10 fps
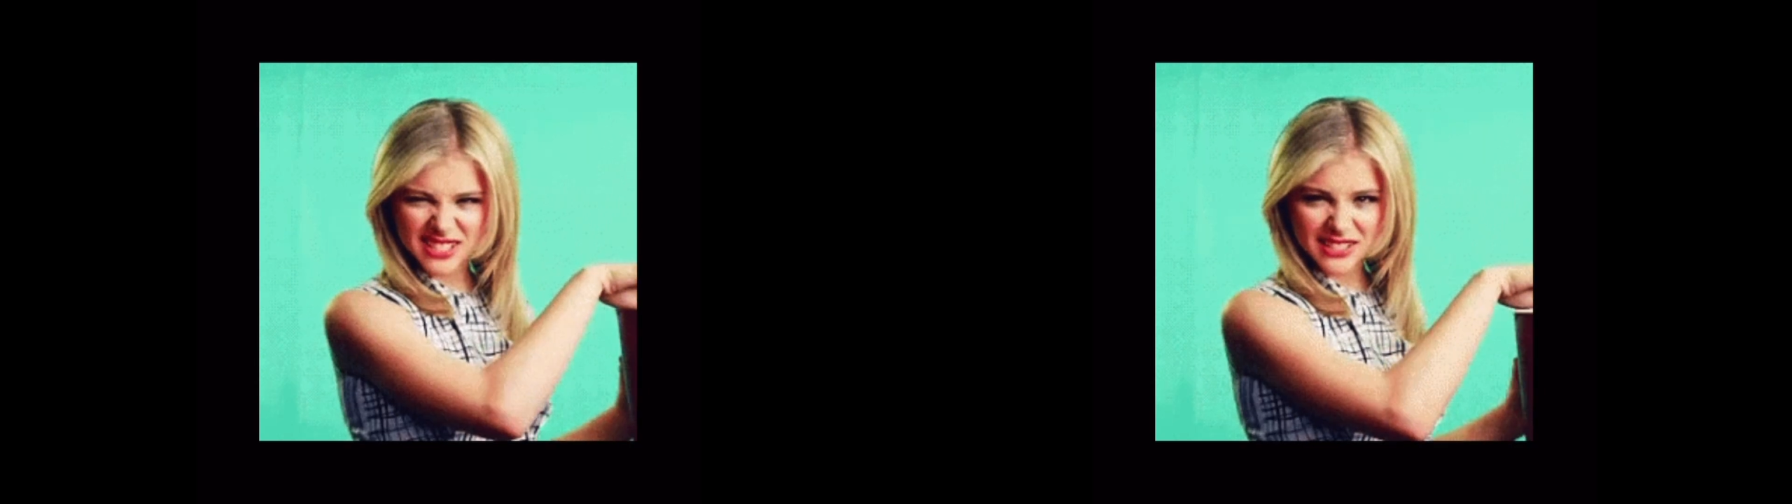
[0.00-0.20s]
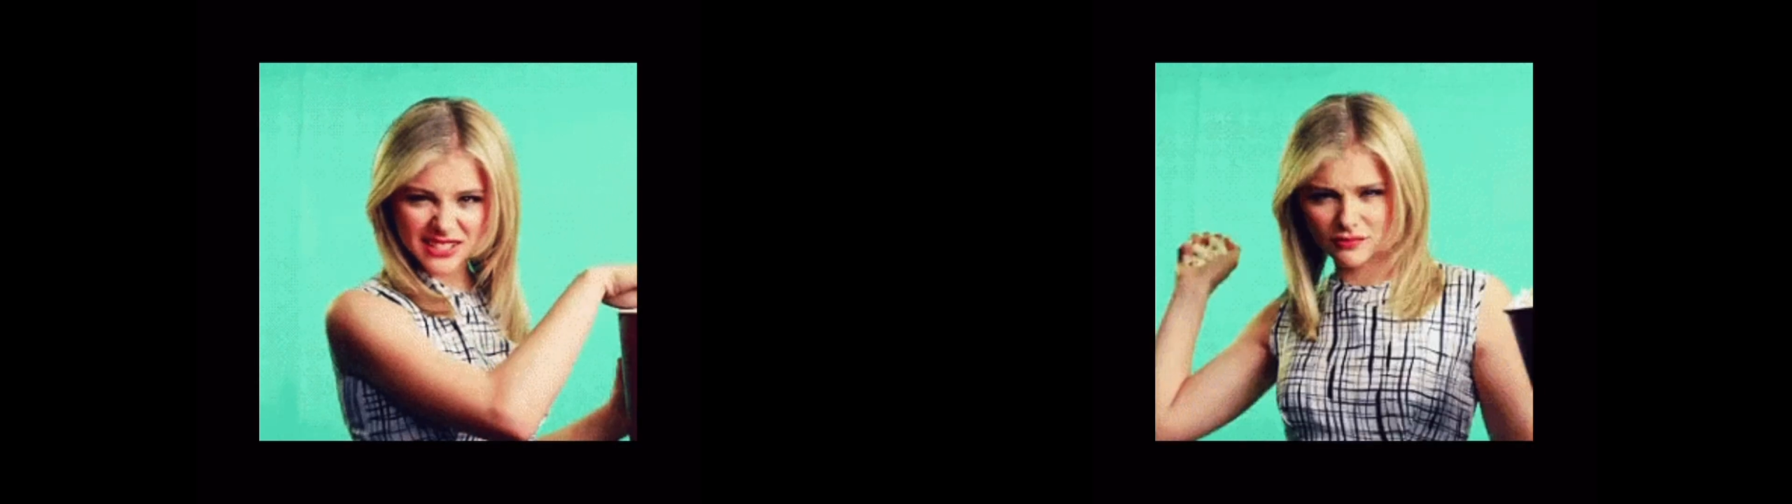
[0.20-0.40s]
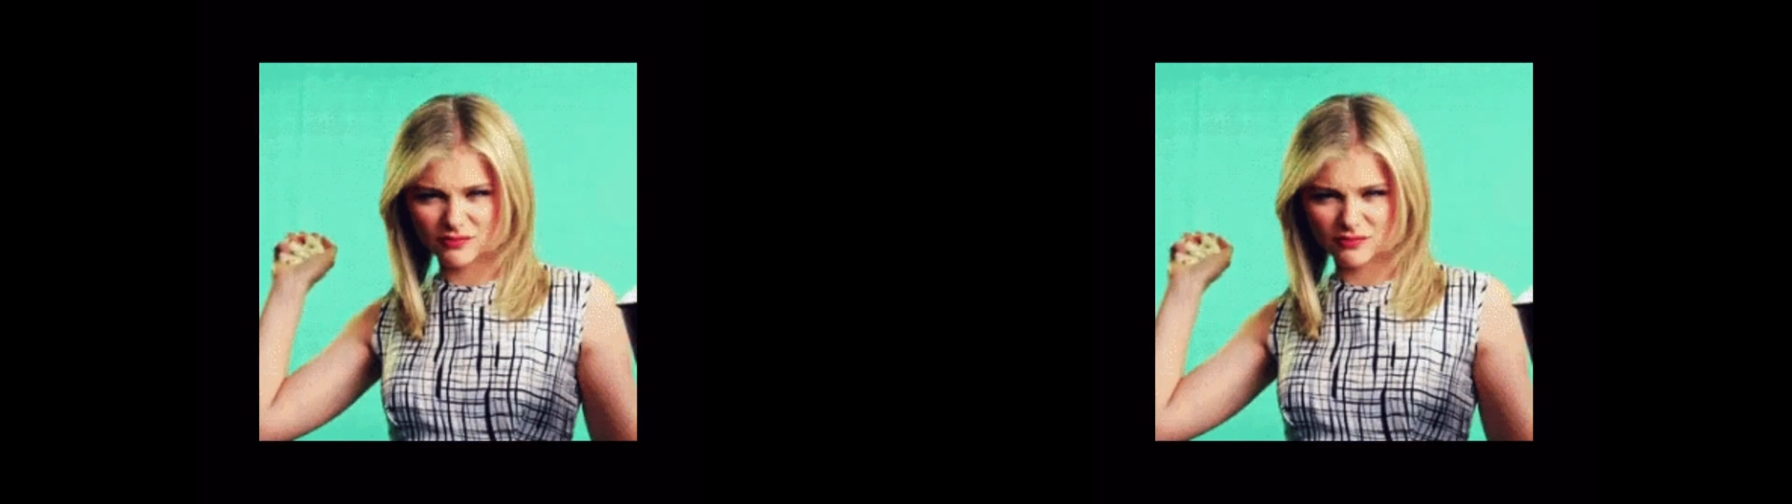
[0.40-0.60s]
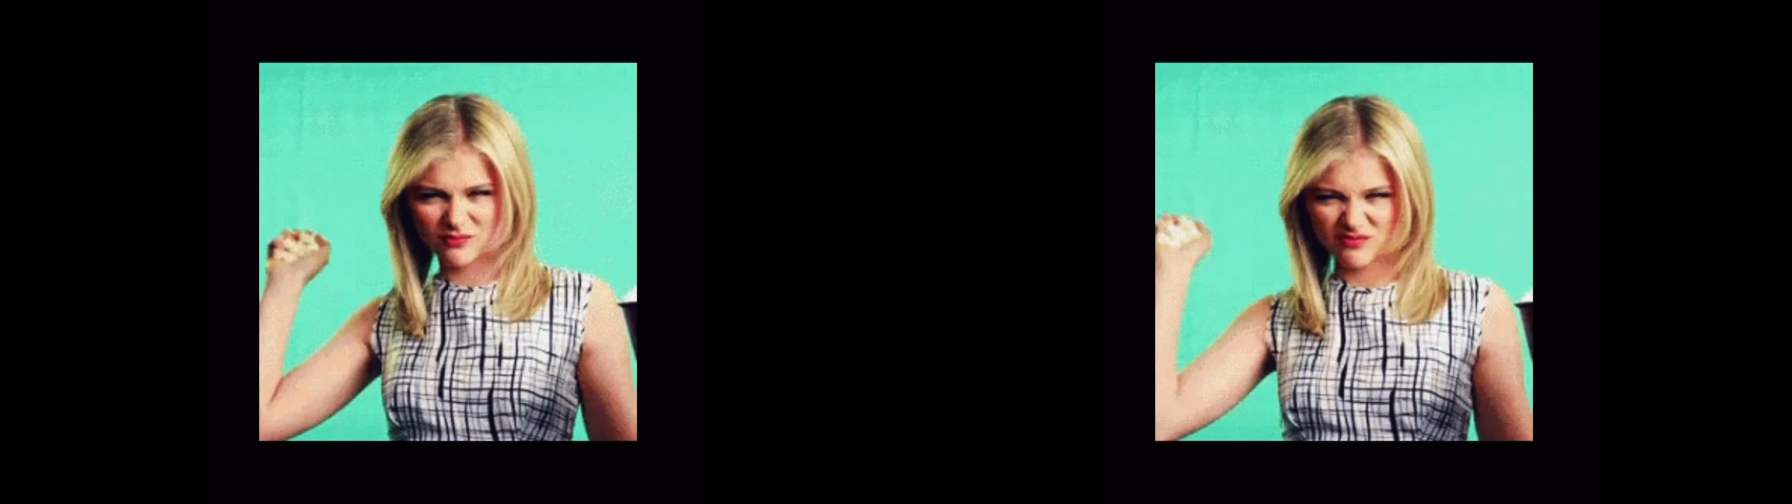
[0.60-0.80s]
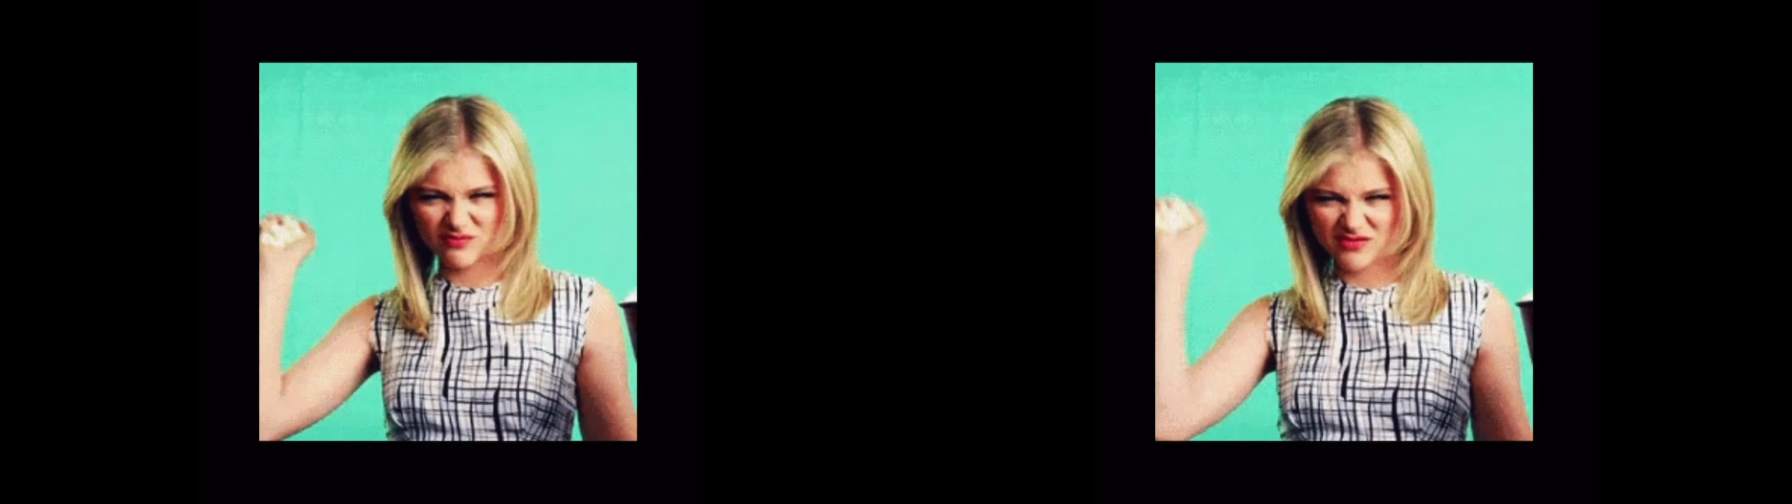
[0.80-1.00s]

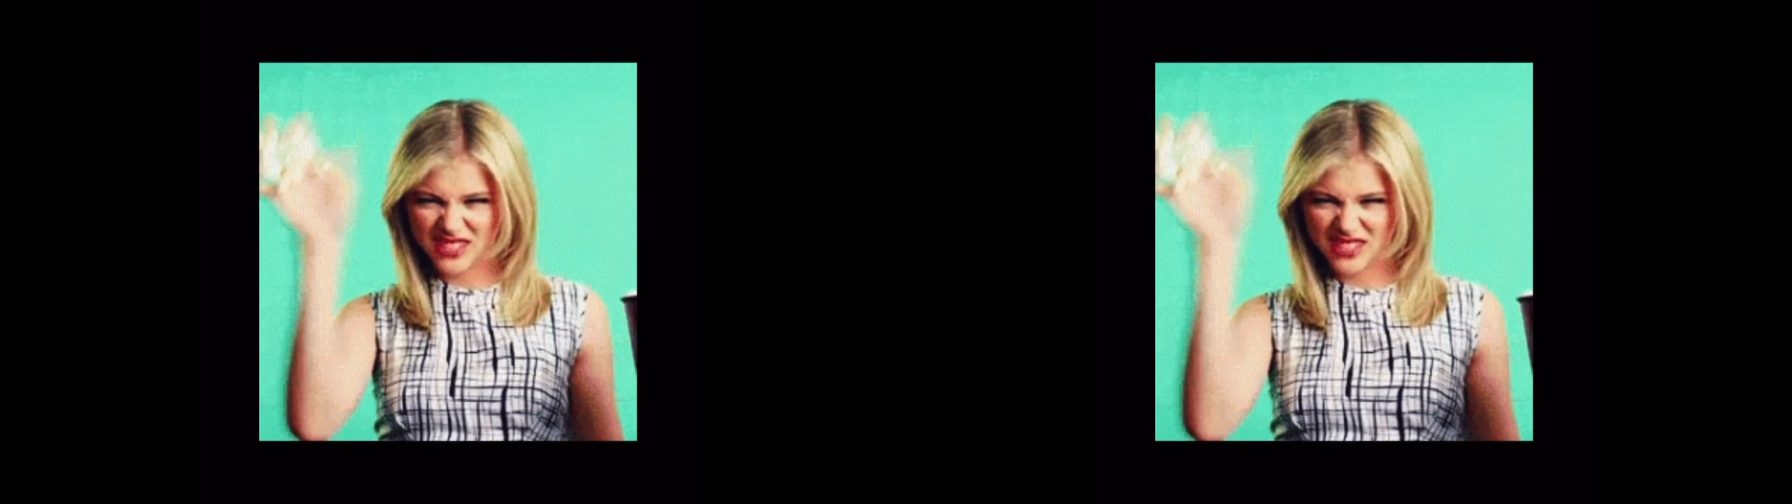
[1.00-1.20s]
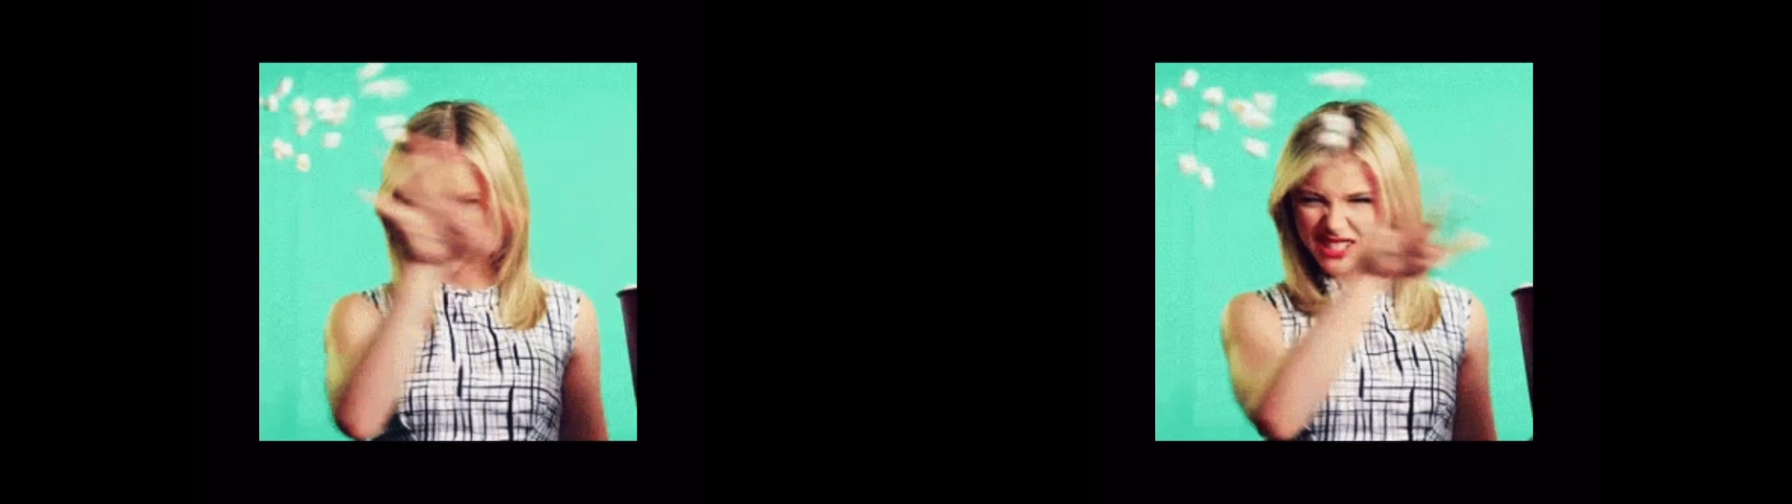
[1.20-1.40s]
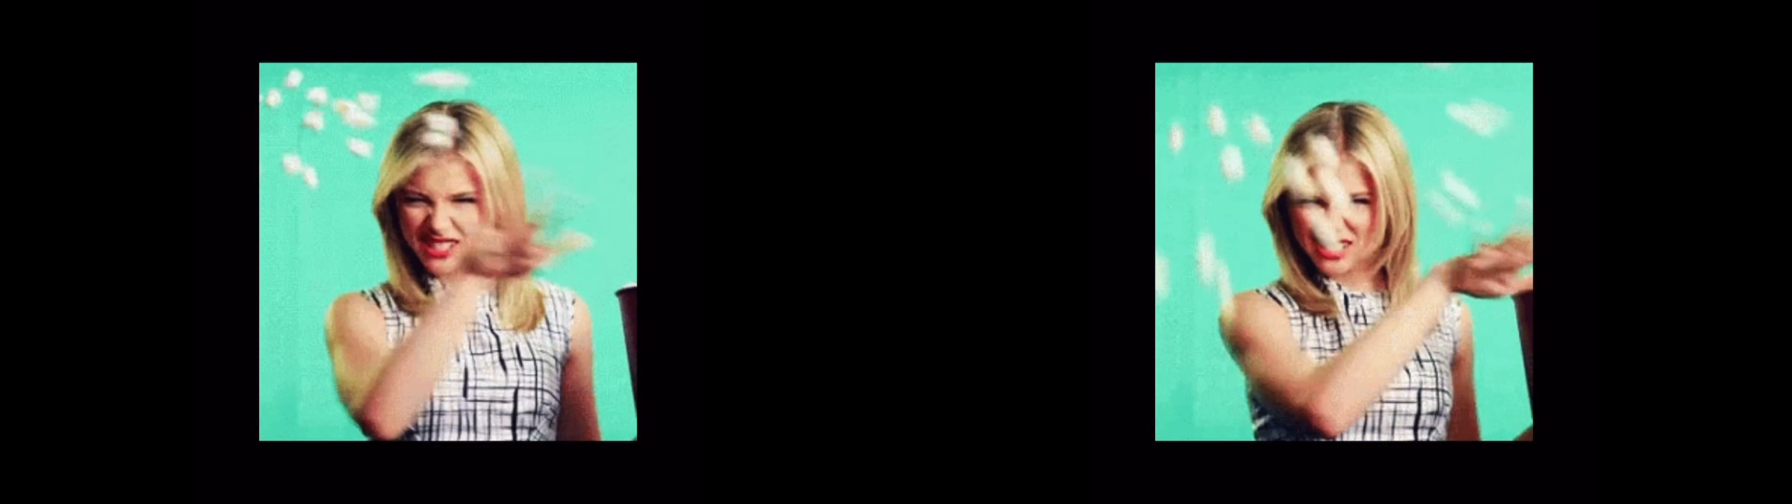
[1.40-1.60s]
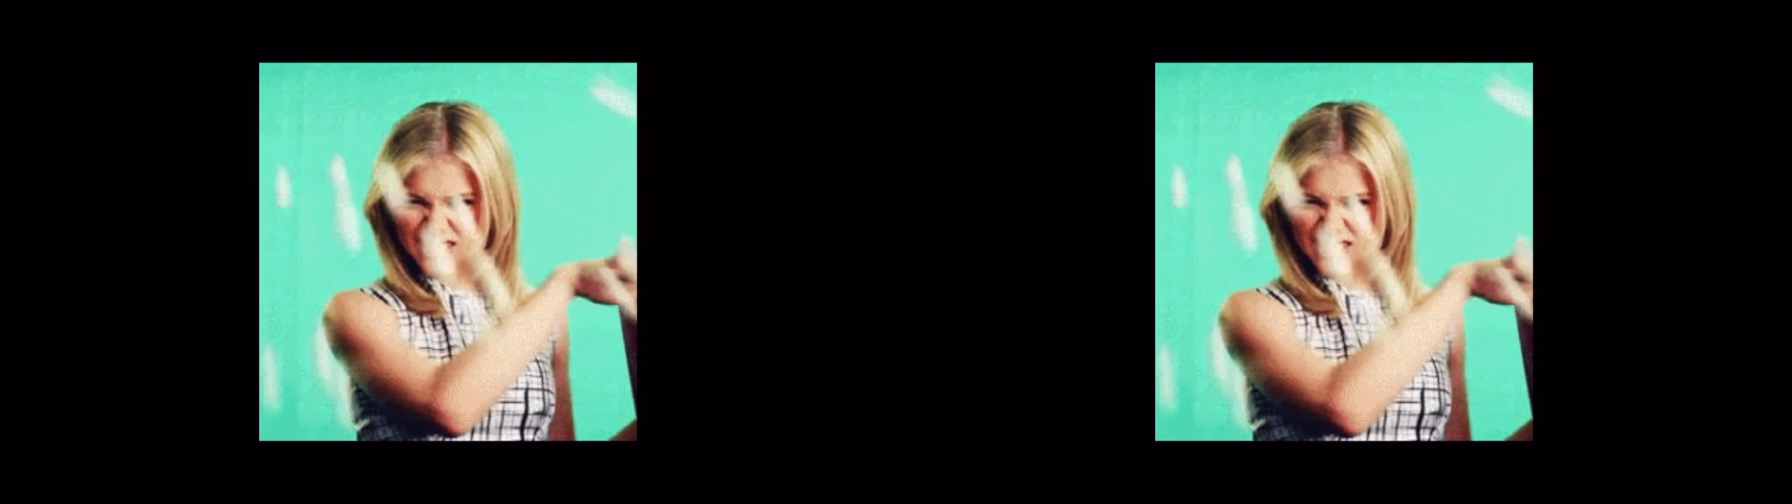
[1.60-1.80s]
Boo! No, I'm just kidding.